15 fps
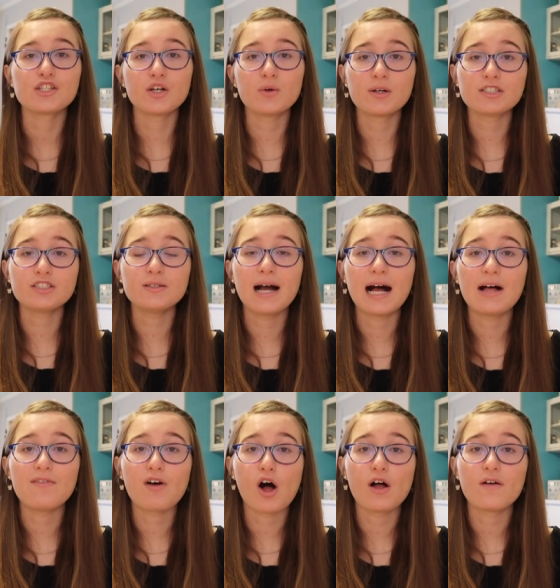So once you
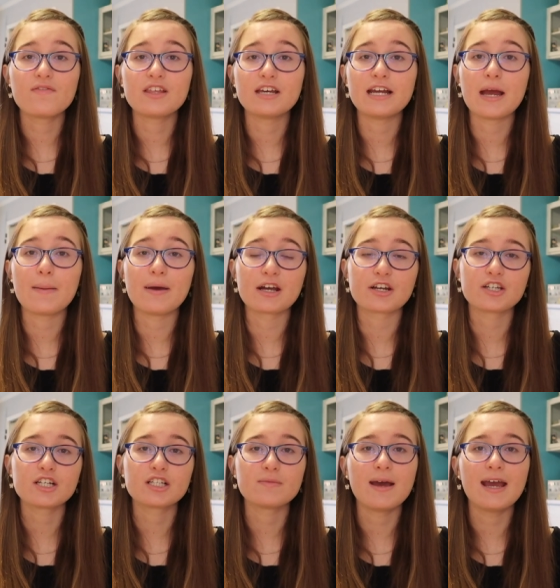have all of the
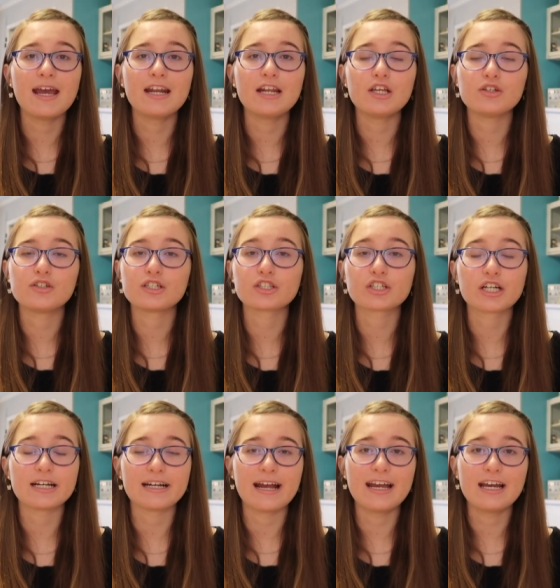pictures made, you just
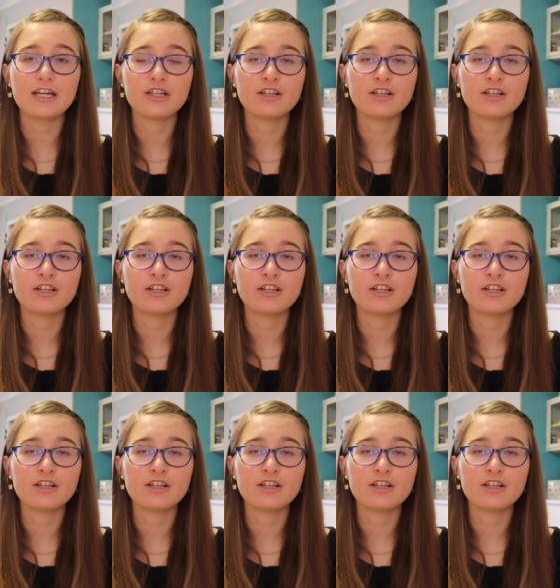create a